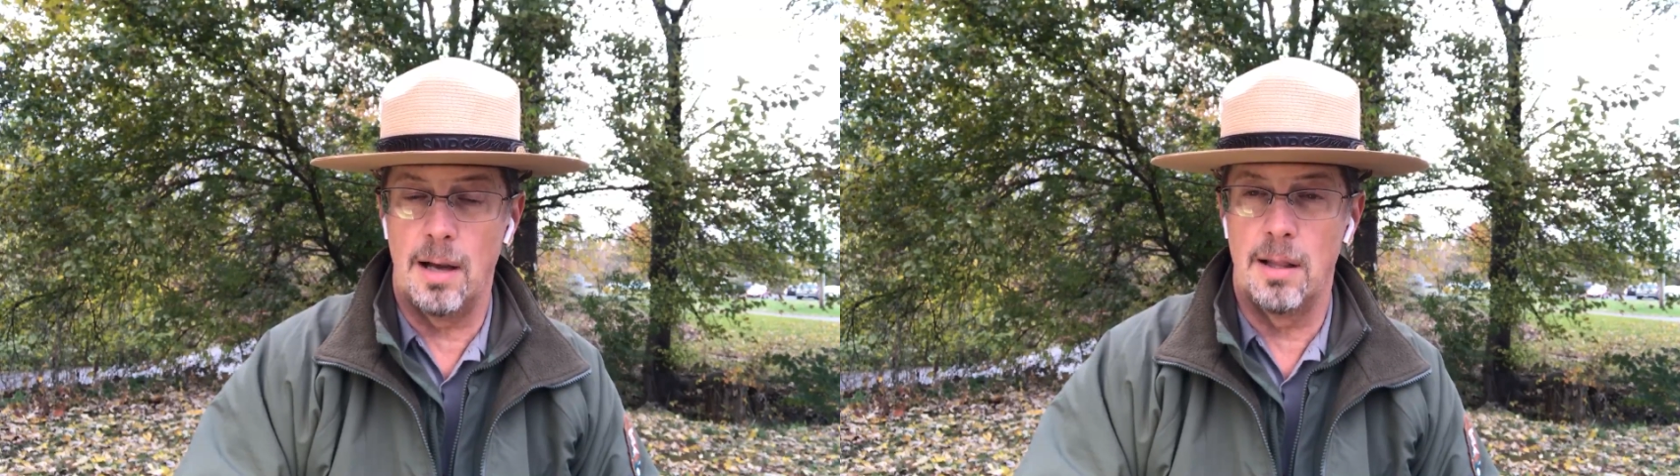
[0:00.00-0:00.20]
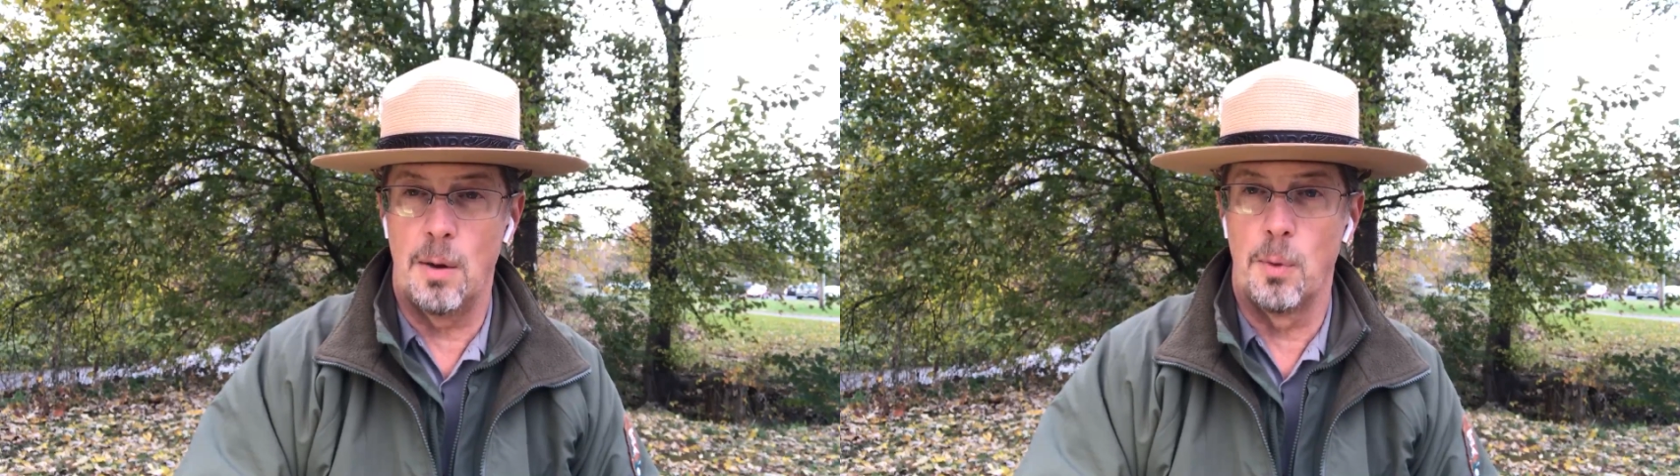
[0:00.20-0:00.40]

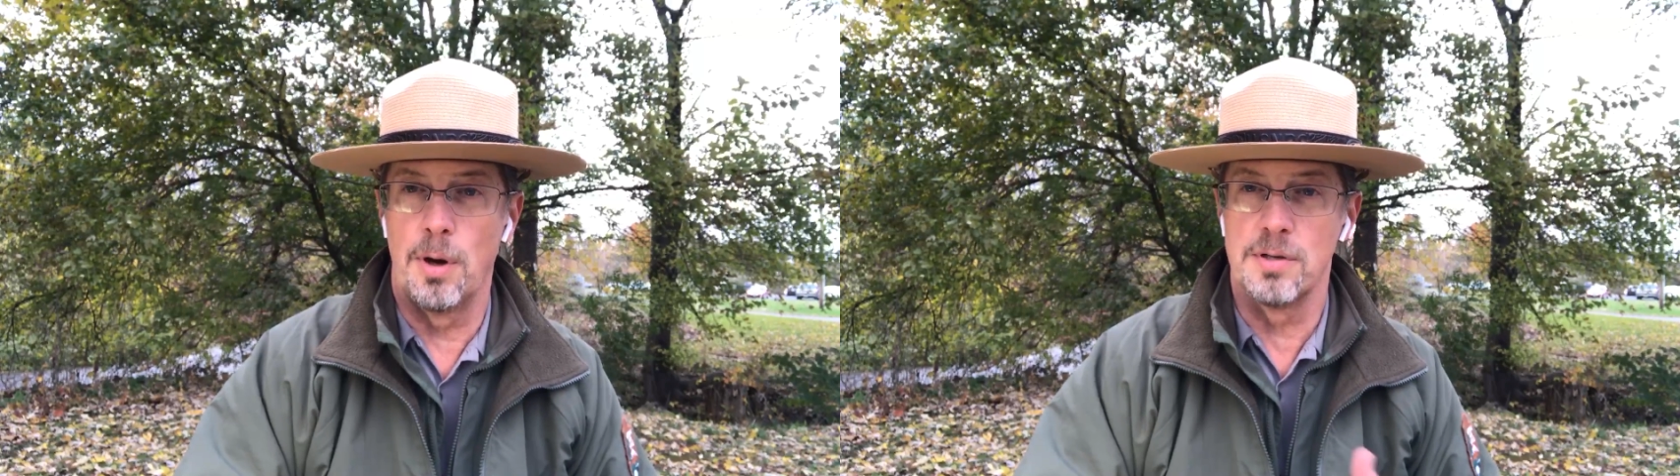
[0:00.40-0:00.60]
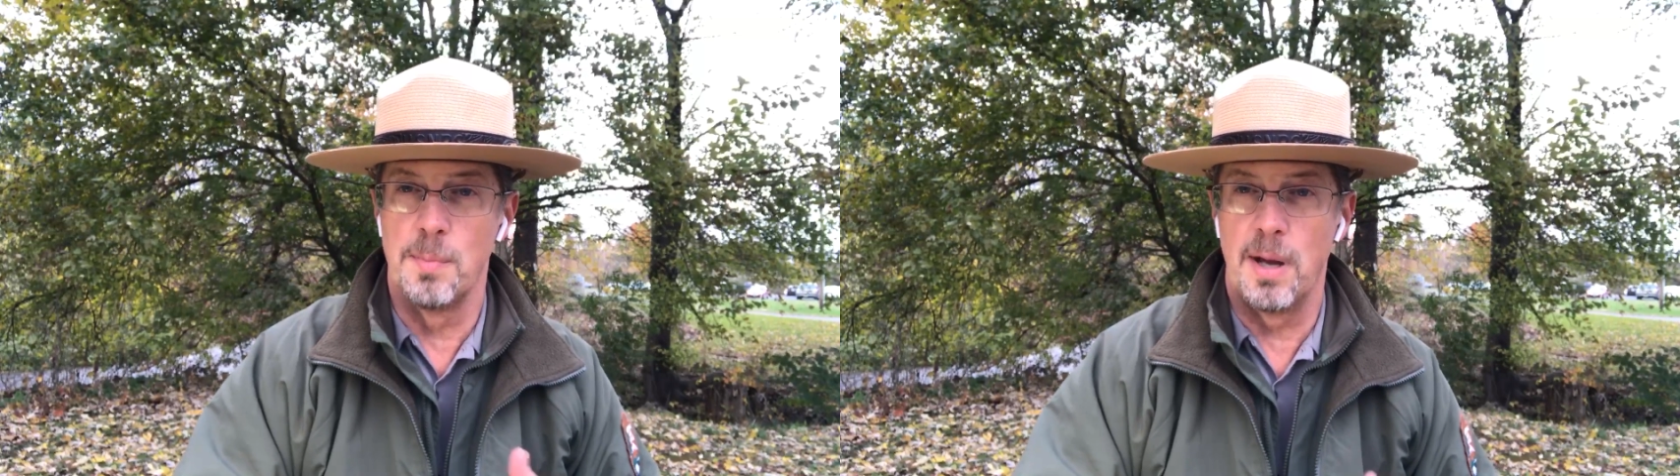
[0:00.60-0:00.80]
that there
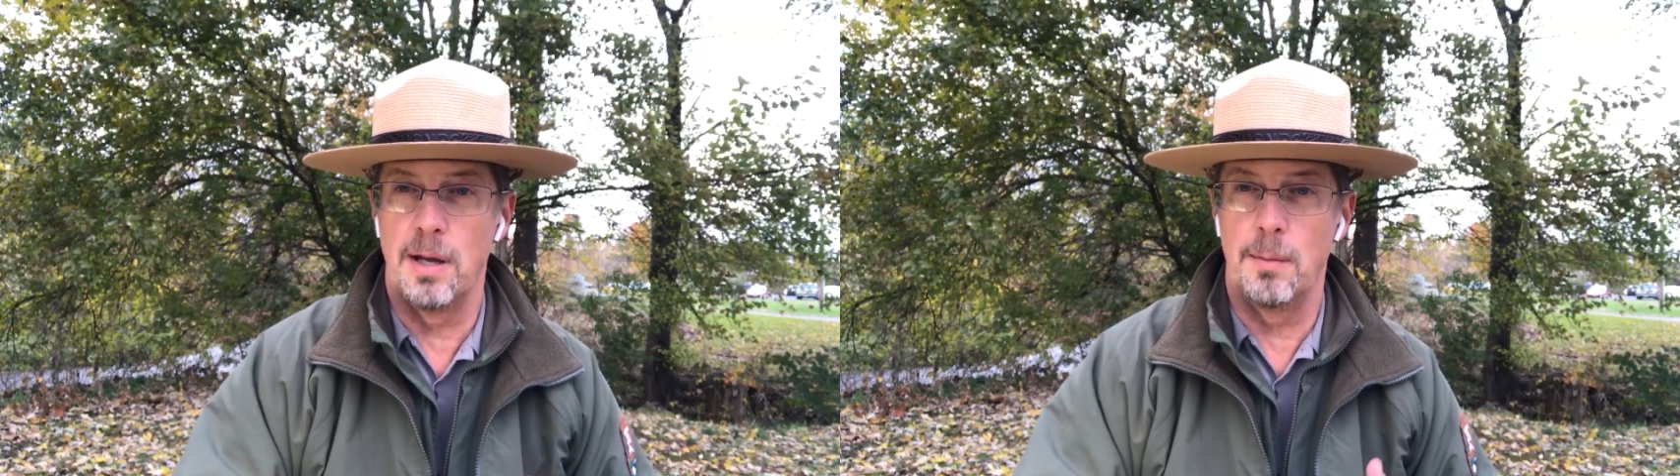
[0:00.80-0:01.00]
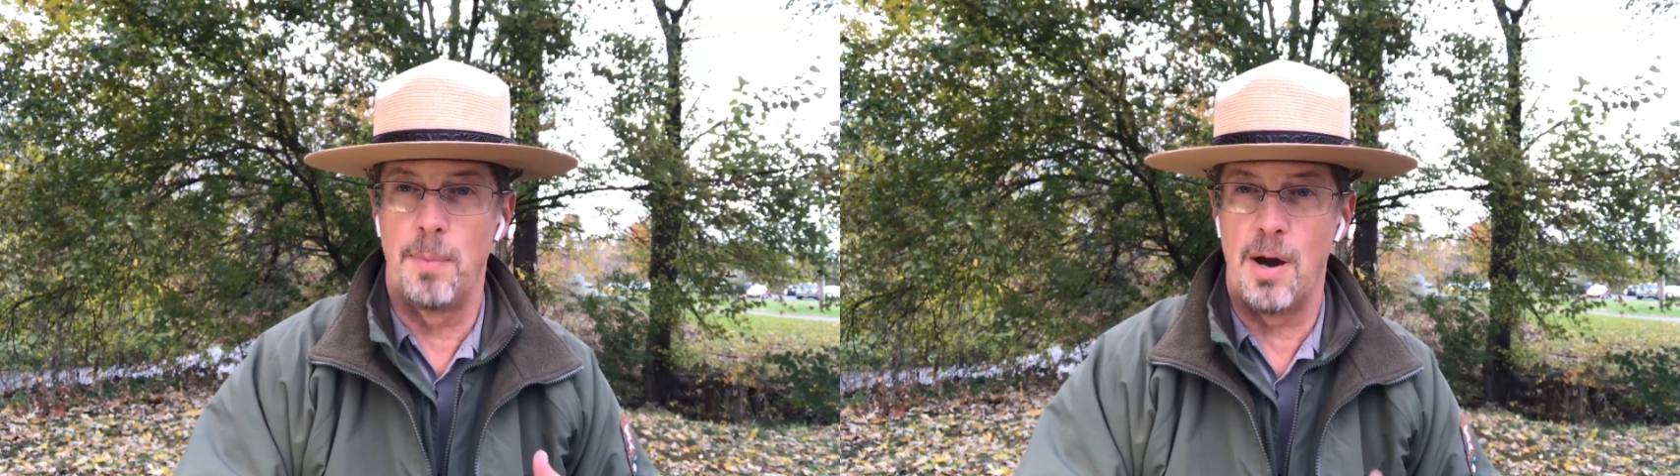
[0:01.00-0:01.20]
were as
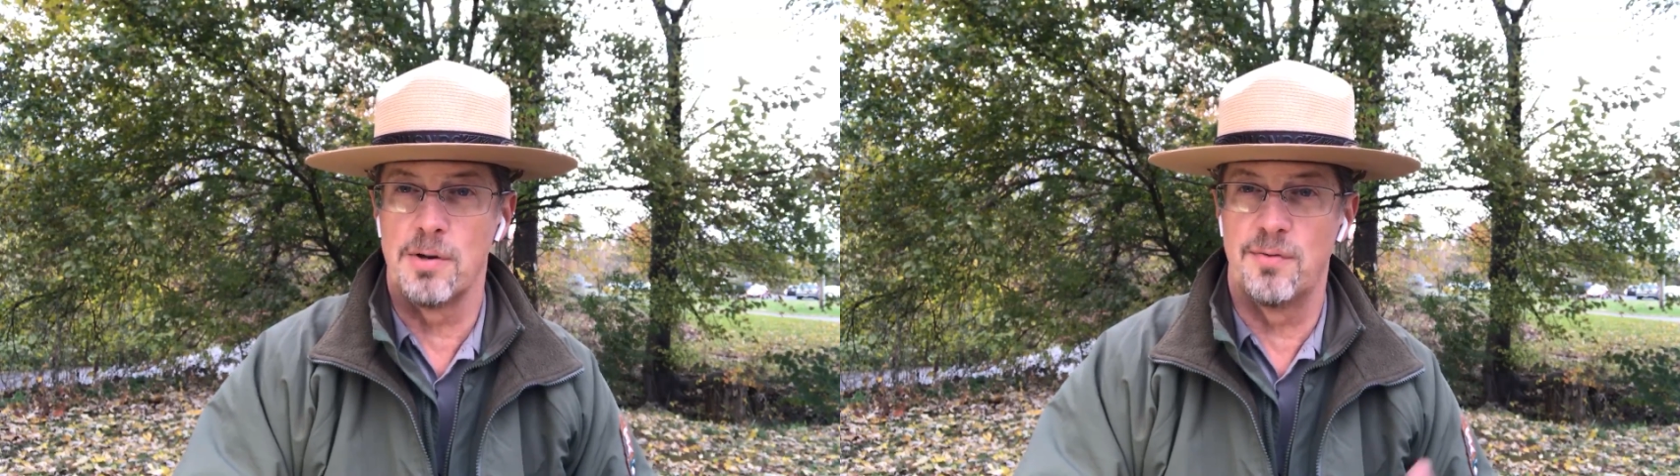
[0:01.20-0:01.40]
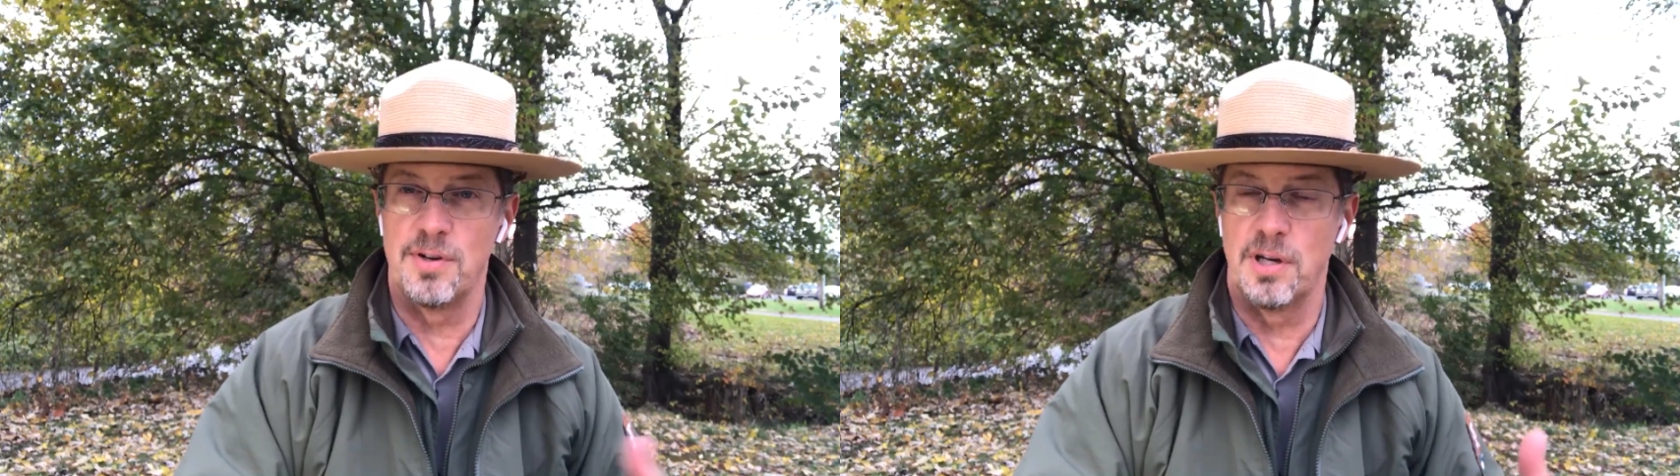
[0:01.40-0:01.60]
many
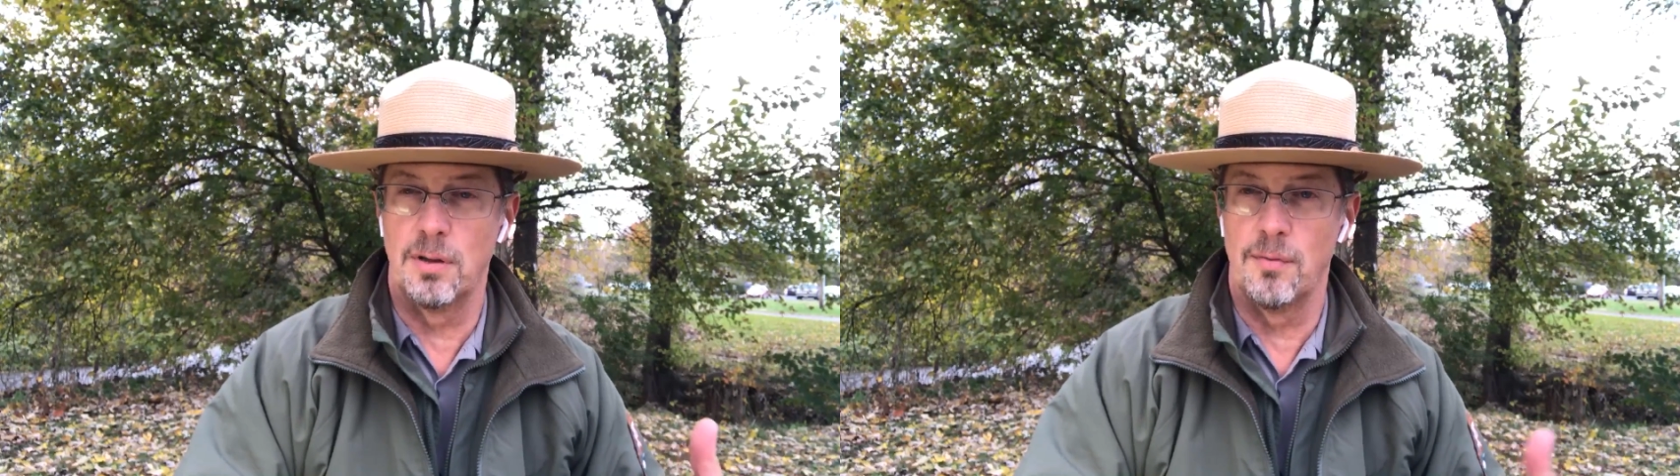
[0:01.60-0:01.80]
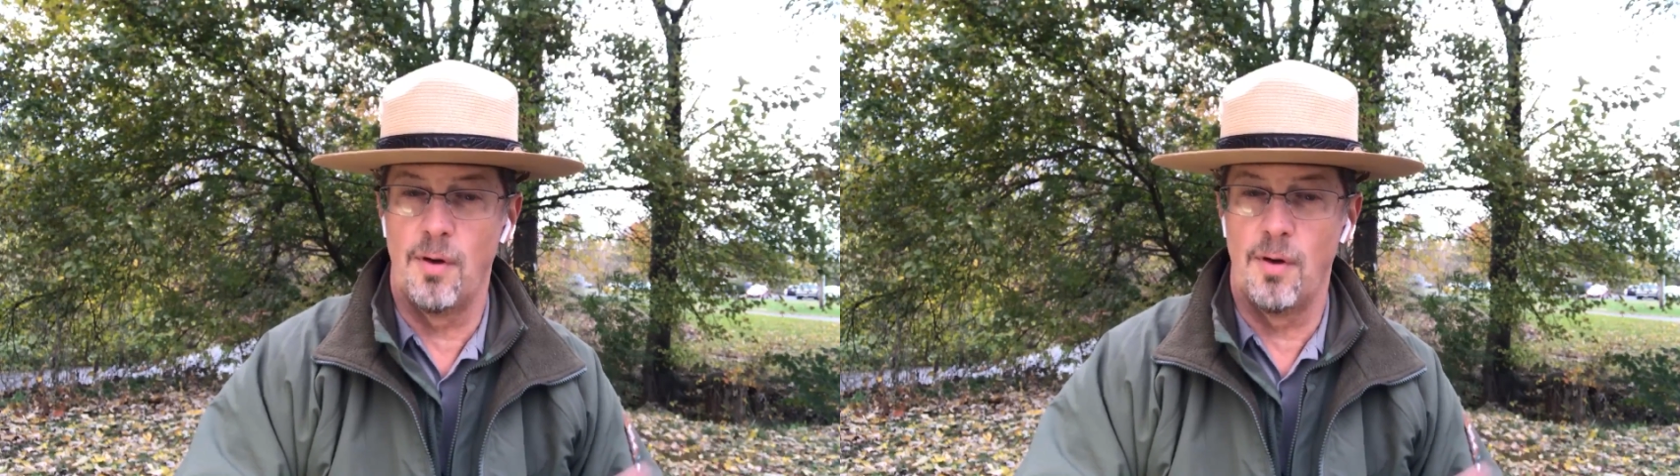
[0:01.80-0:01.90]
bears fishing